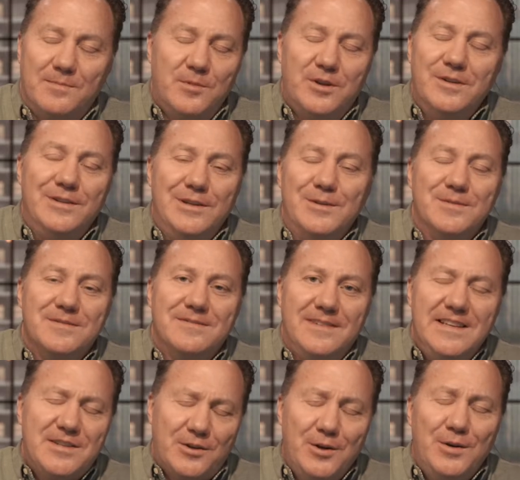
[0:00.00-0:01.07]
good news.
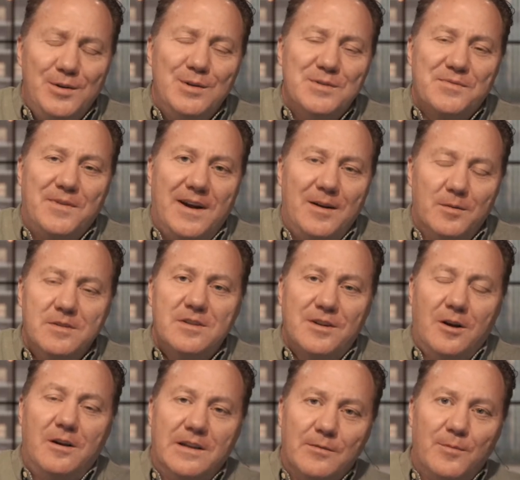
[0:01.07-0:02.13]
It's Good News Friday. We'll just
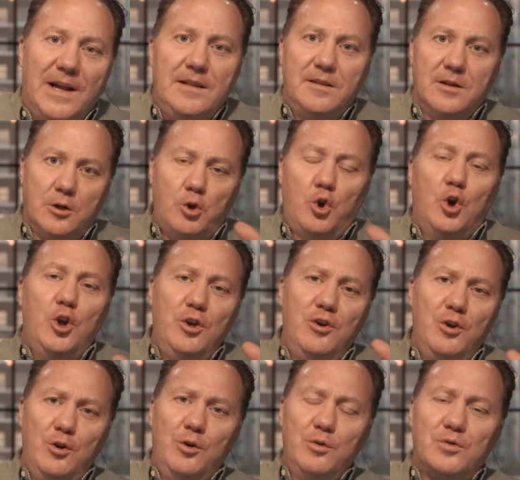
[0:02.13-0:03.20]
call it right there Good
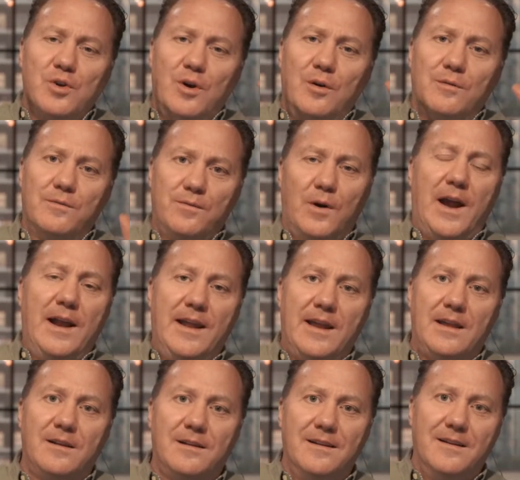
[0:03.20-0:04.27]
News
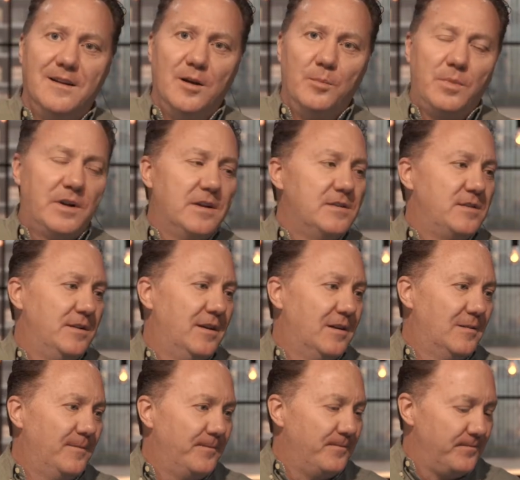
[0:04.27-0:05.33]
Friday. Because, you
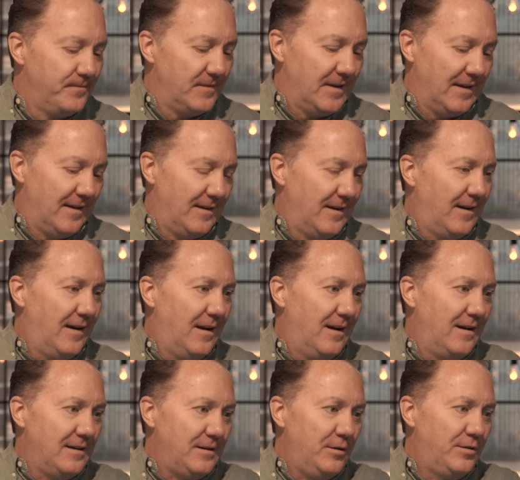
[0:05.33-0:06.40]
know,
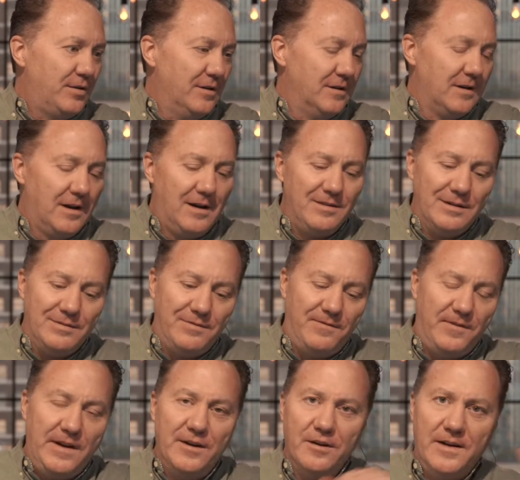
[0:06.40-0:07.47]
uh, you turn on the
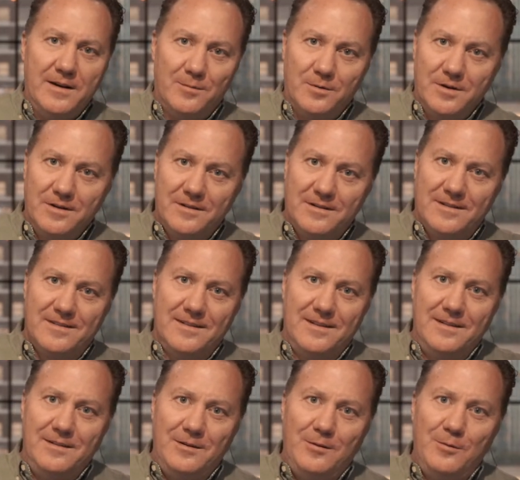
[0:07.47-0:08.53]
fear networks
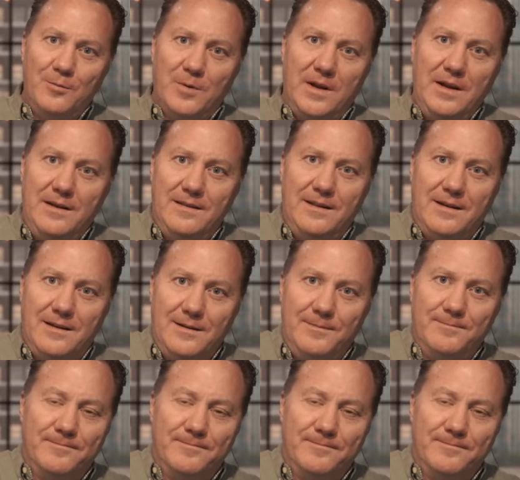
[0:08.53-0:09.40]
and you read the.